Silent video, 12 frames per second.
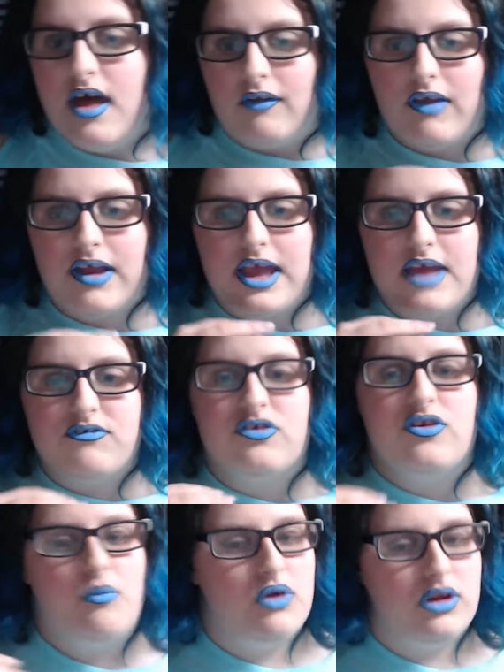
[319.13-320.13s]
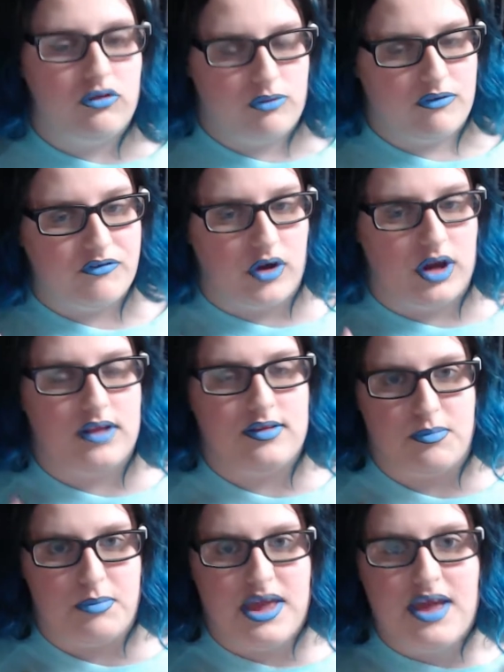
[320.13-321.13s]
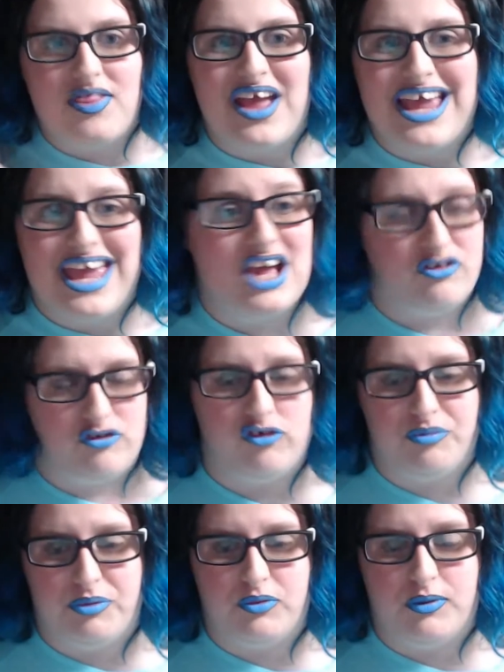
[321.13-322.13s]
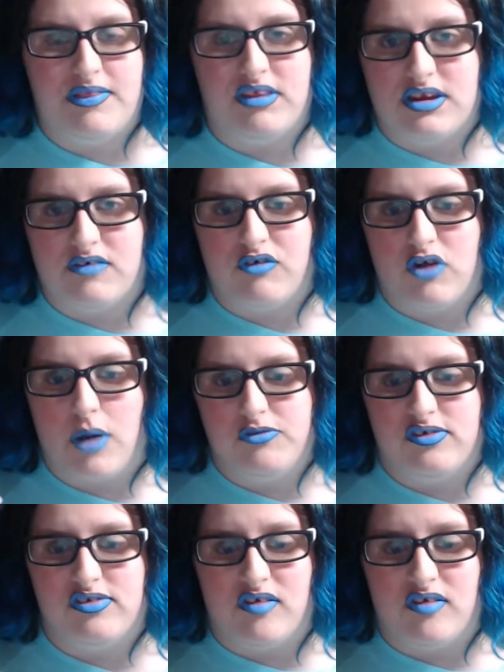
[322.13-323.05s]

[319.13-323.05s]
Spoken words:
like, if someone is referring to me and they can't choose between the different options